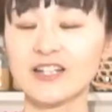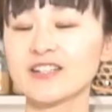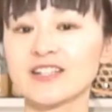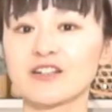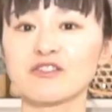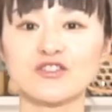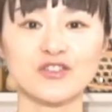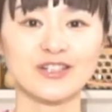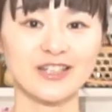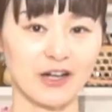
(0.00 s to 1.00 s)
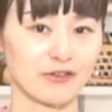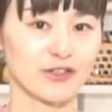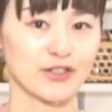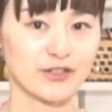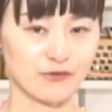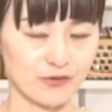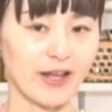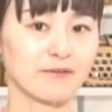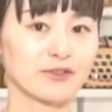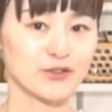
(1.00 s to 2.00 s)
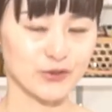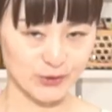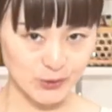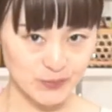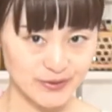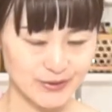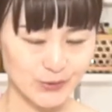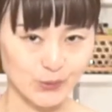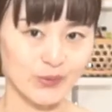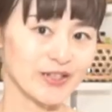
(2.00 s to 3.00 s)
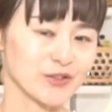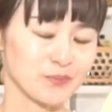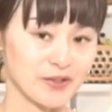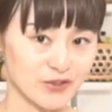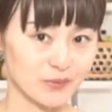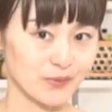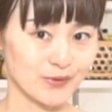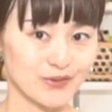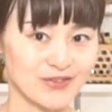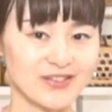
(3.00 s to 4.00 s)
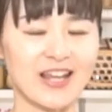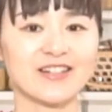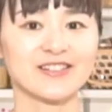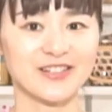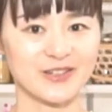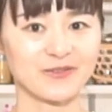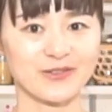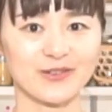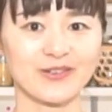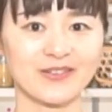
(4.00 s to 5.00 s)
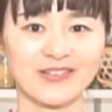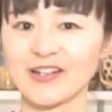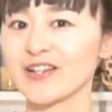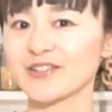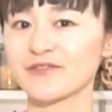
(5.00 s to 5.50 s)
It is a refreshing curry flavored soups with vegetables and seafood that is